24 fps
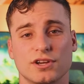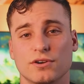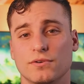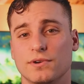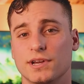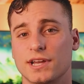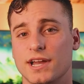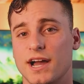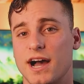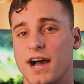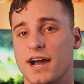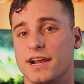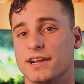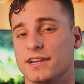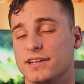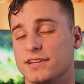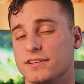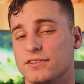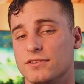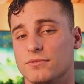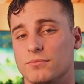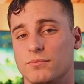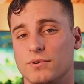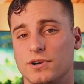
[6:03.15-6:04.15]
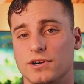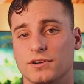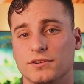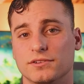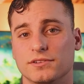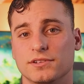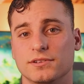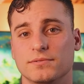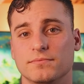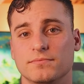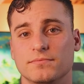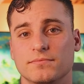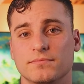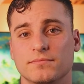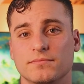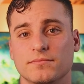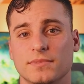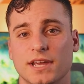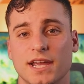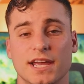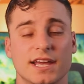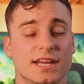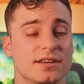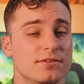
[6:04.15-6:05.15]
going on in the world
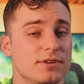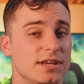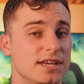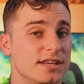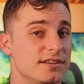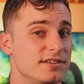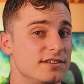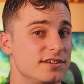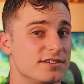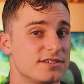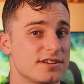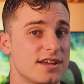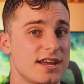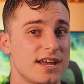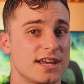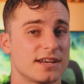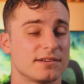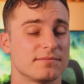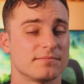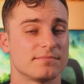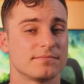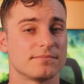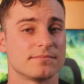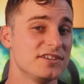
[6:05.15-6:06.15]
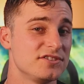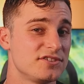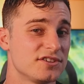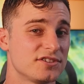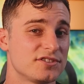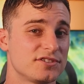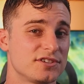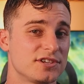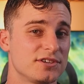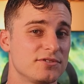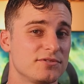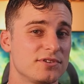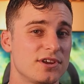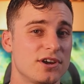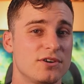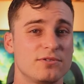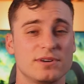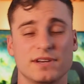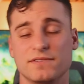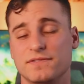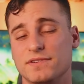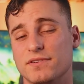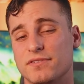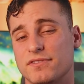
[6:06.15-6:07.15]
and in design. And just so you know,
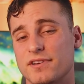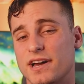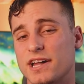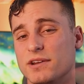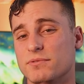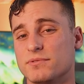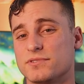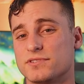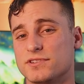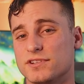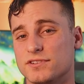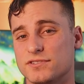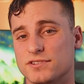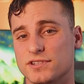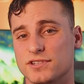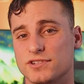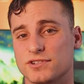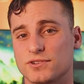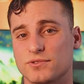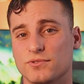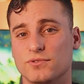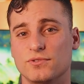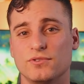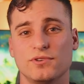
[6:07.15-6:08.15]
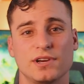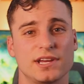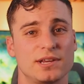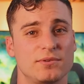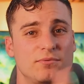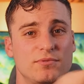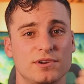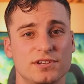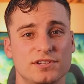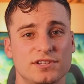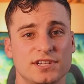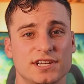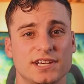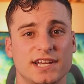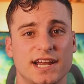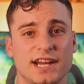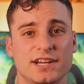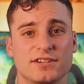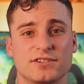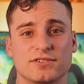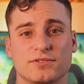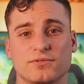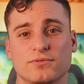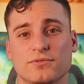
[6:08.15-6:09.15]
if you thought it was just in school and once you get
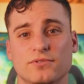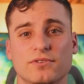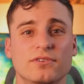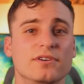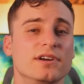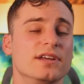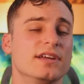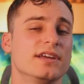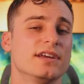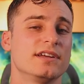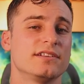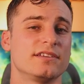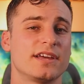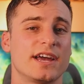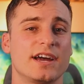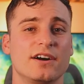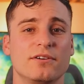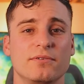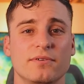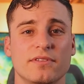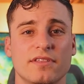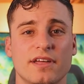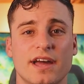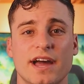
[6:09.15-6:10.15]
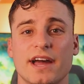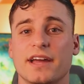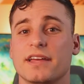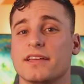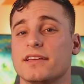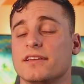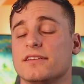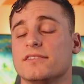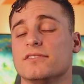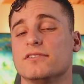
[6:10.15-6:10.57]
out of school, to hell with that.